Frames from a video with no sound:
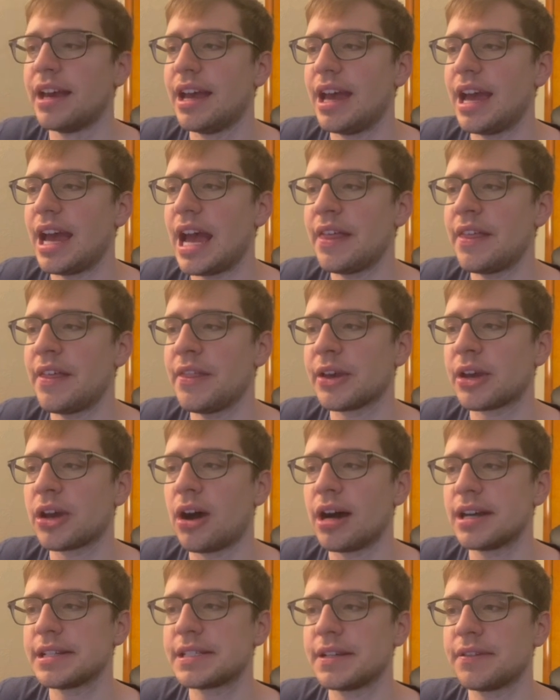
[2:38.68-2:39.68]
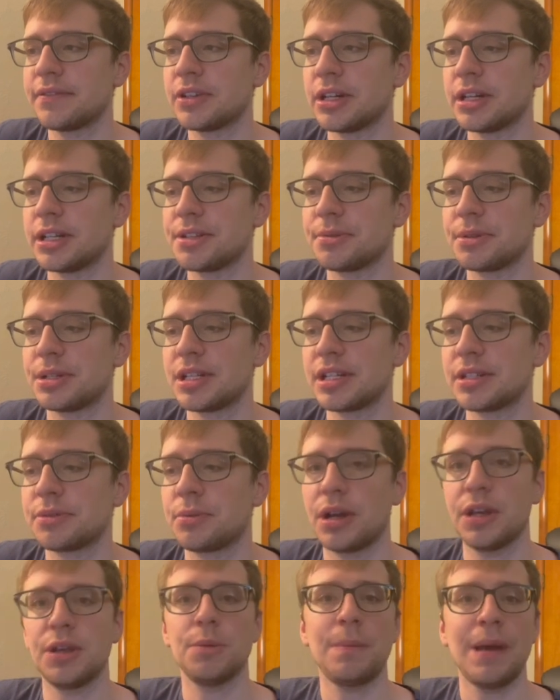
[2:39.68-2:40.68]
And then the cost of goods, which is
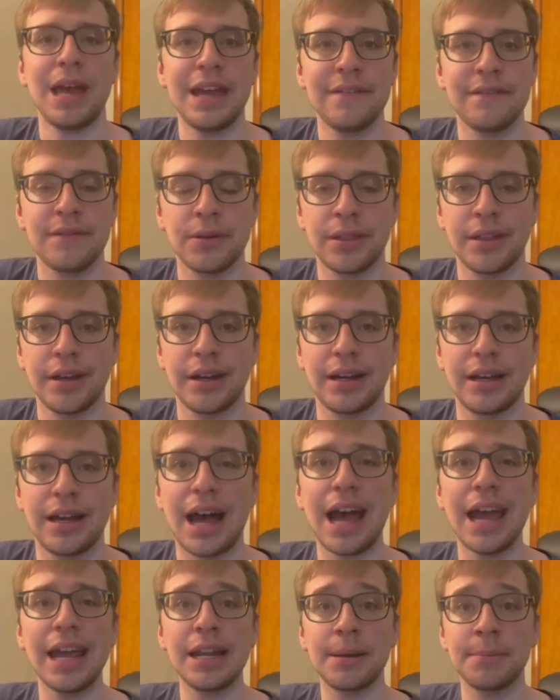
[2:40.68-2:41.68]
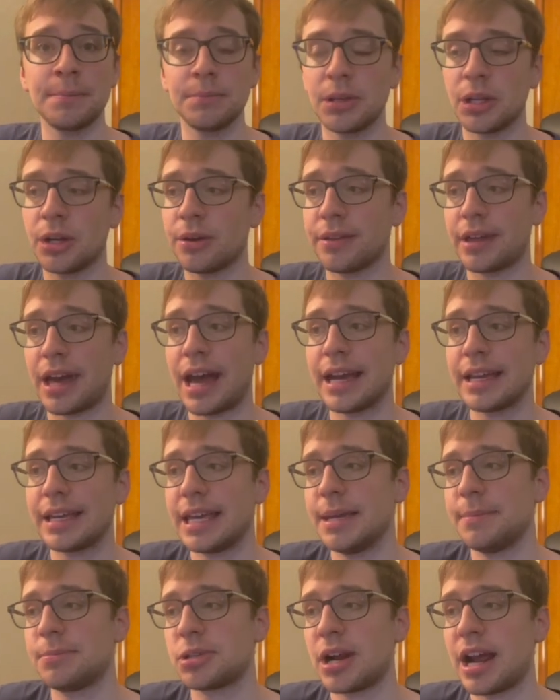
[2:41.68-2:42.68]
what you pay for the item, that I
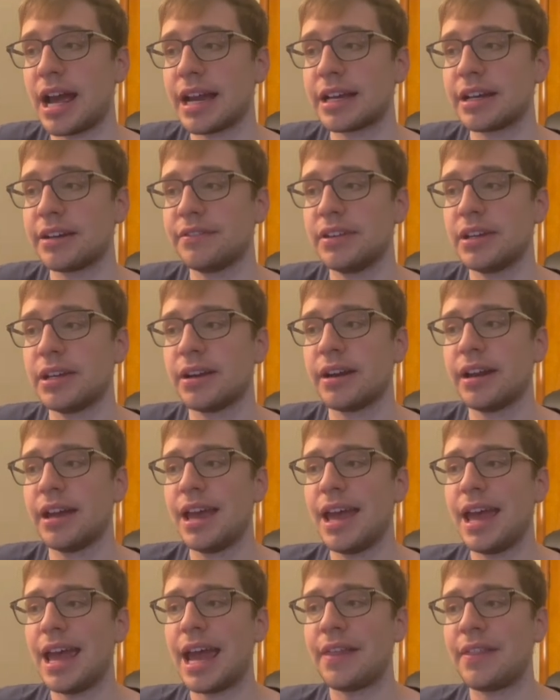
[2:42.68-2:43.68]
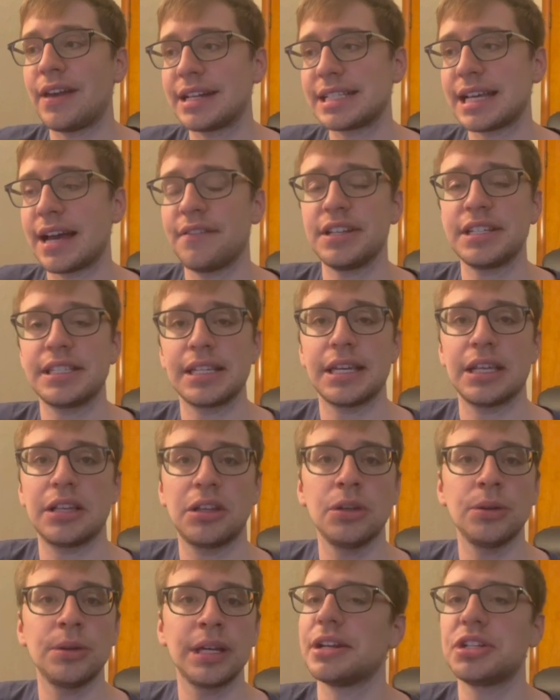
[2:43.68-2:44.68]
keep track of here. And that's obviously
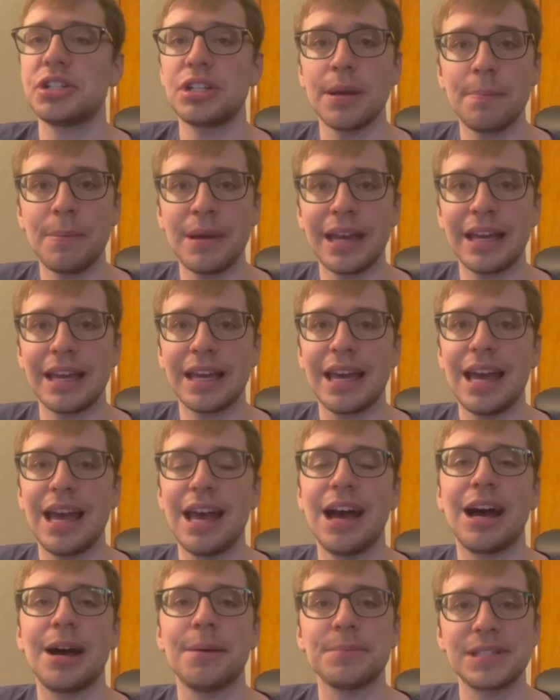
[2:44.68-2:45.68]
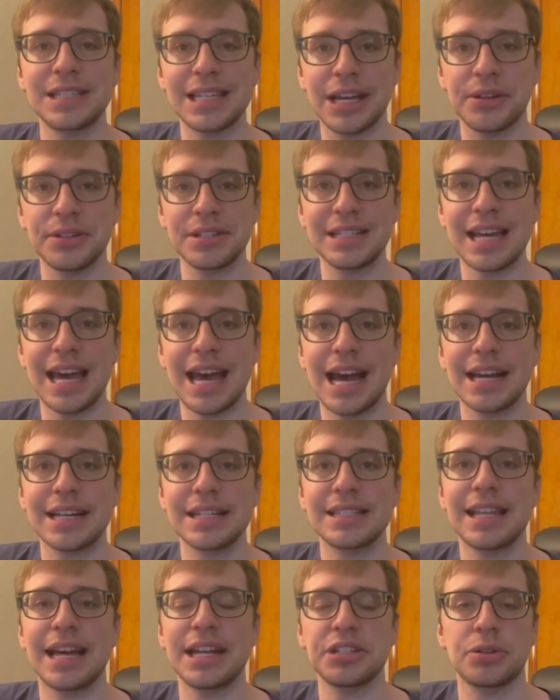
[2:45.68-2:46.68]
including shipping, sales
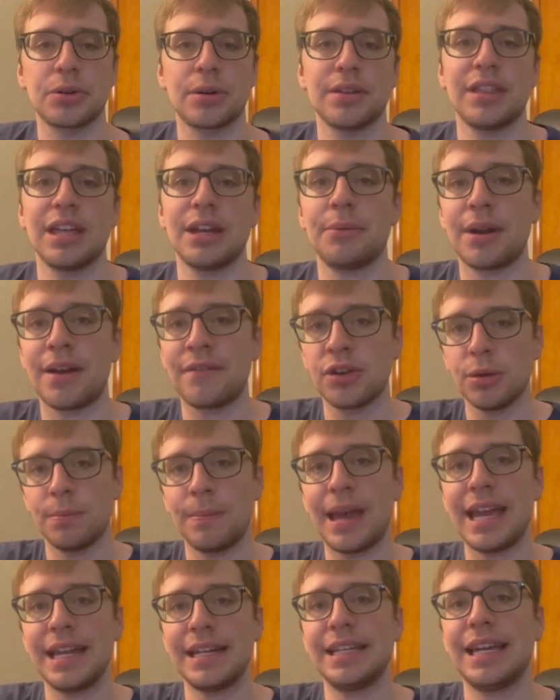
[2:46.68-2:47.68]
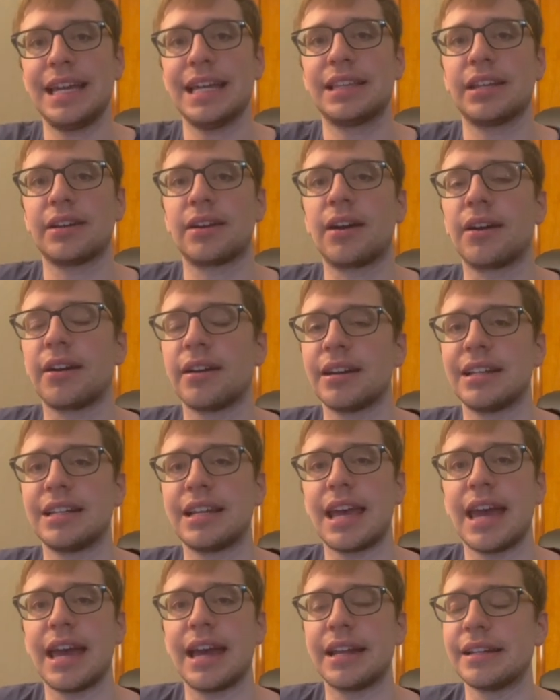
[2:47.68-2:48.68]
tax, that sort of thing, whatever you paid to get the card in
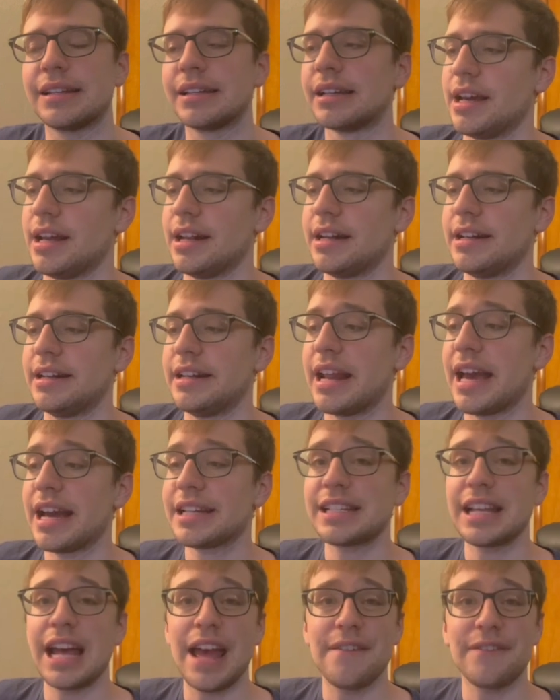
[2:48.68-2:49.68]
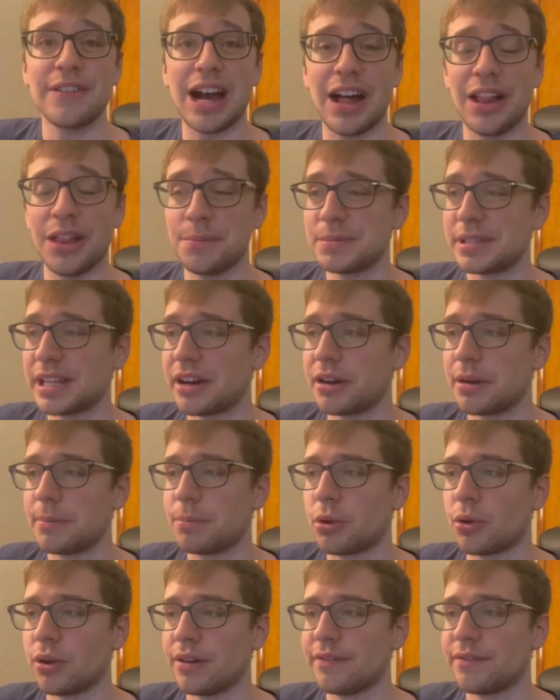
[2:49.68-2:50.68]
hand. Next, I have columns that are
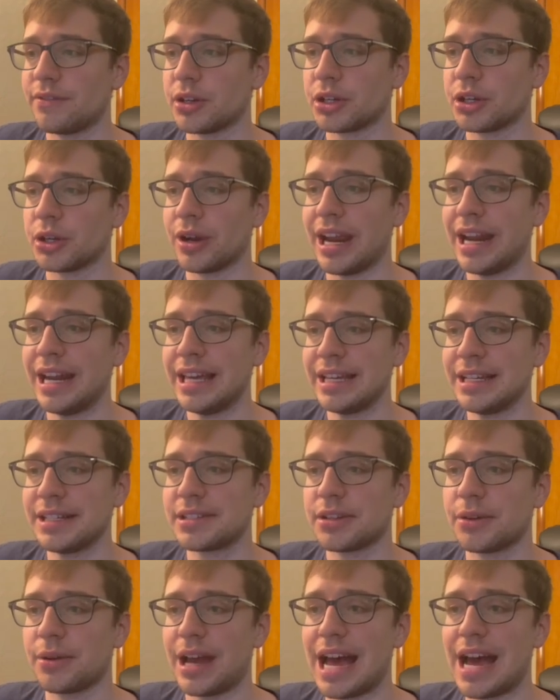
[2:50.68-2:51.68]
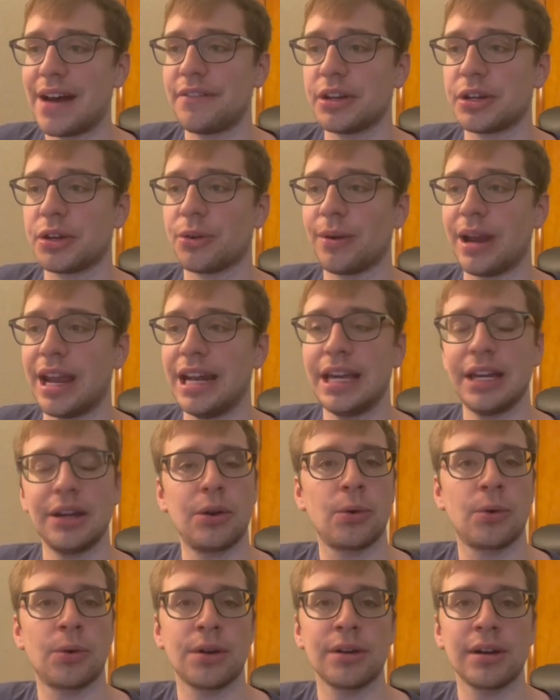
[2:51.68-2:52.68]
important for grading. So I have a grading
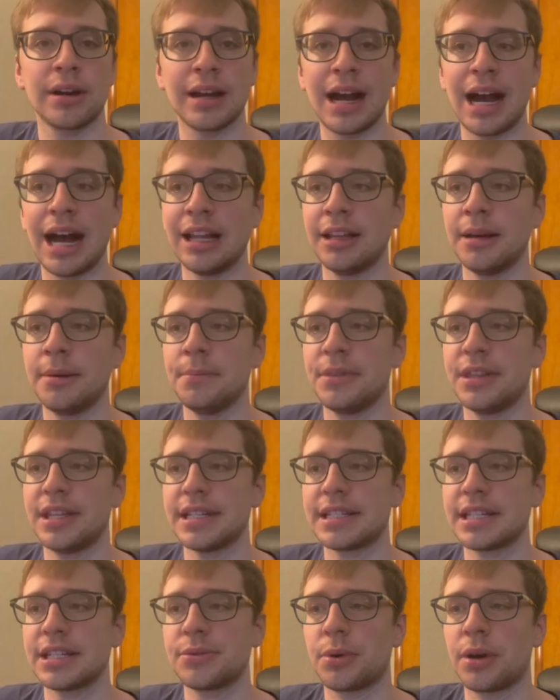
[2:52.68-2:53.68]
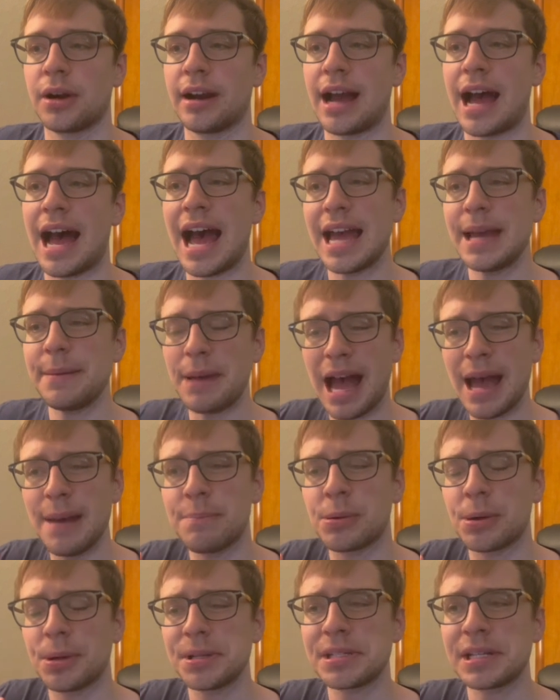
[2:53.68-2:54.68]
order column. This is where I
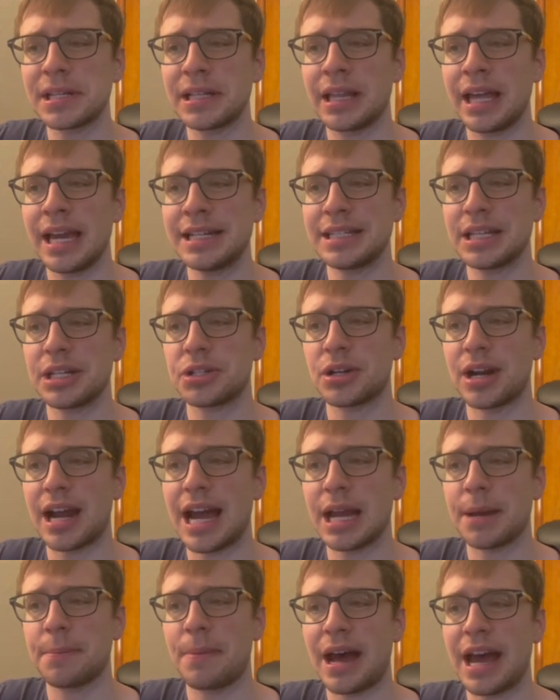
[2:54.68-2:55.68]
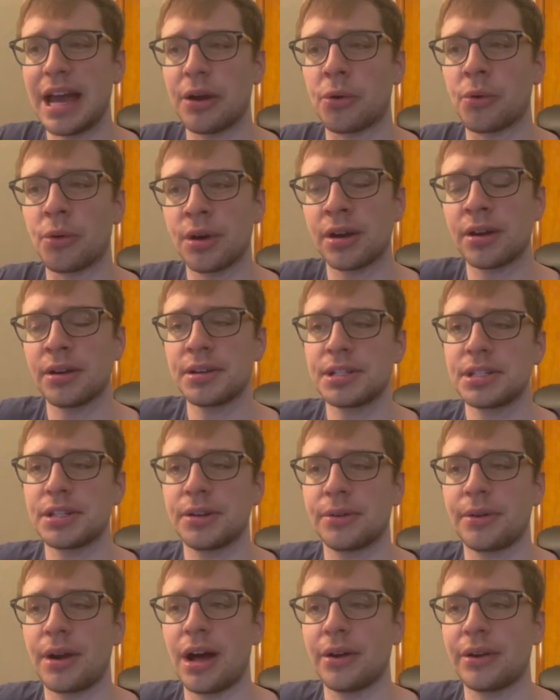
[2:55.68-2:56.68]
personally like to track by order.
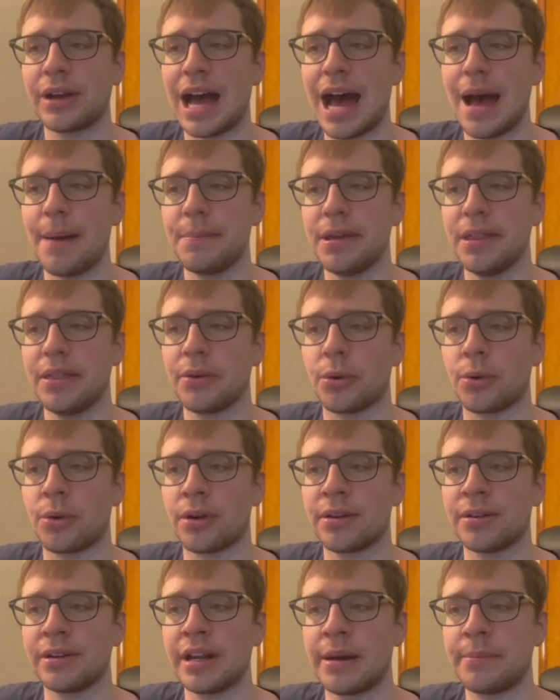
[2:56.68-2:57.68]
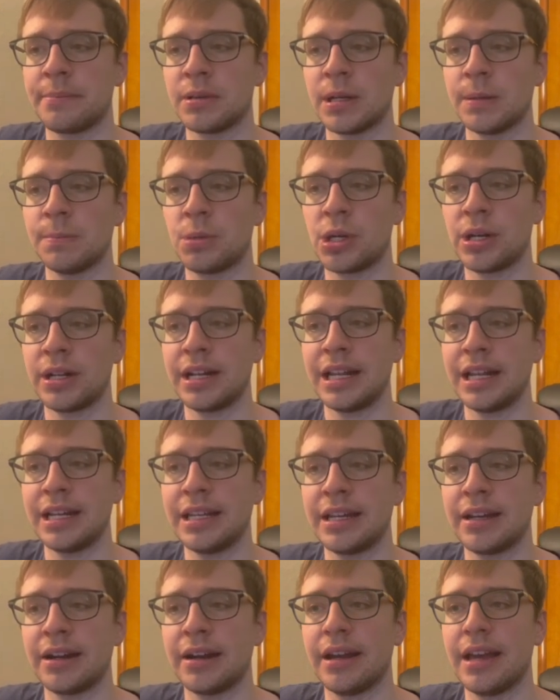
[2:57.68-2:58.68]
So I'll copy the order number and put it in
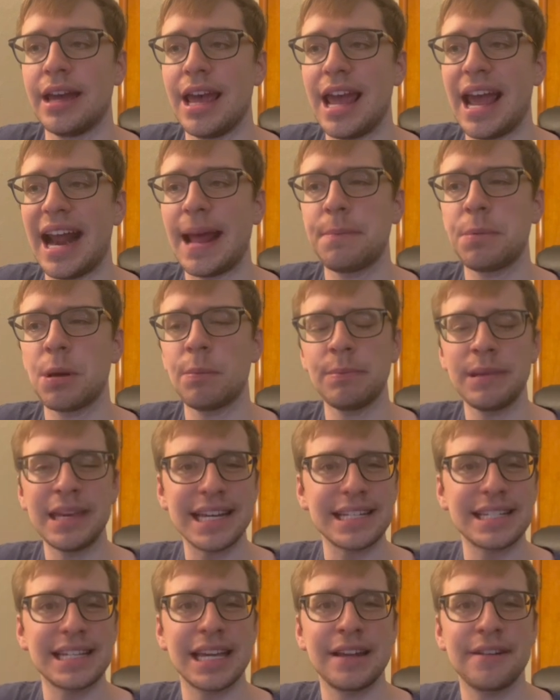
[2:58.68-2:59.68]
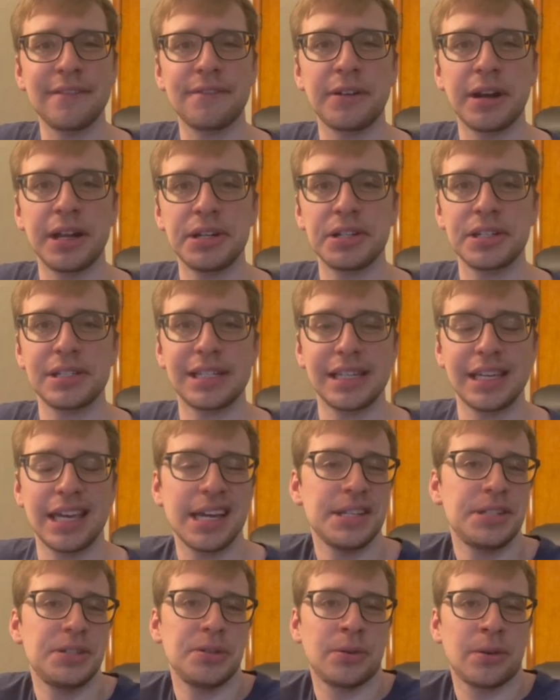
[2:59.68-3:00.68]
here. And I put PSA in front just in
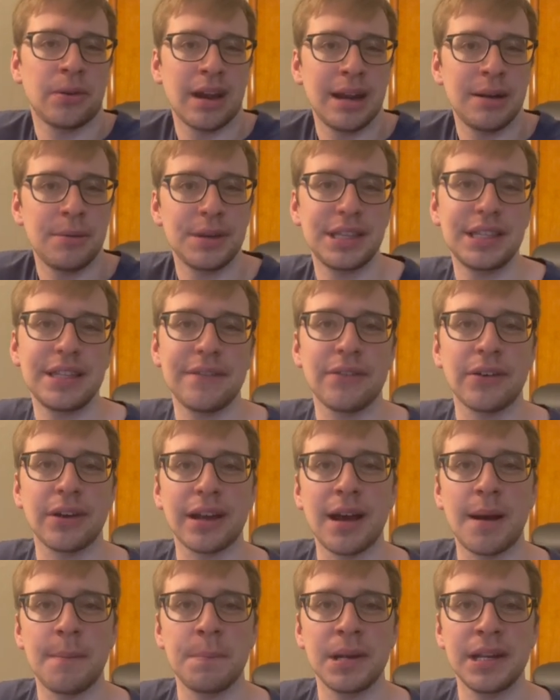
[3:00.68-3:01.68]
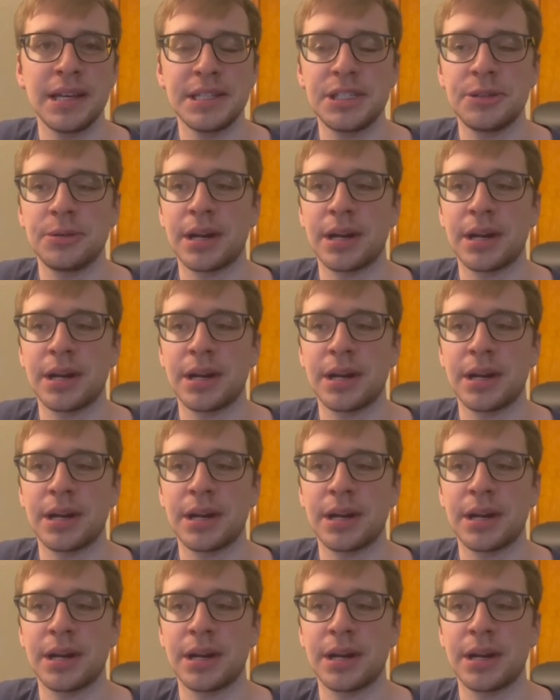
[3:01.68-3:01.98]
case you grade with different companies.